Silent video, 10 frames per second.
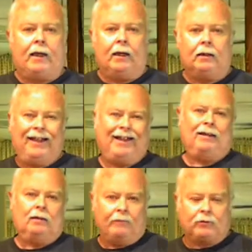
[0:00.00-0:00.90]
again
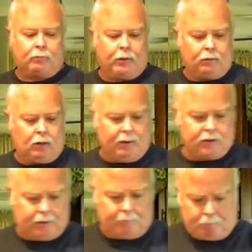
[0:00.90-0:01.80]
after the breadcrumb
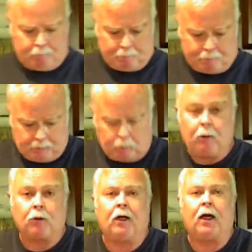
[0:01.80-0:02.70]
incident. We
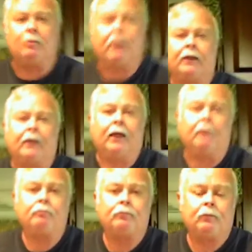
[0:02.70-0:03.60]
won't talk about that again.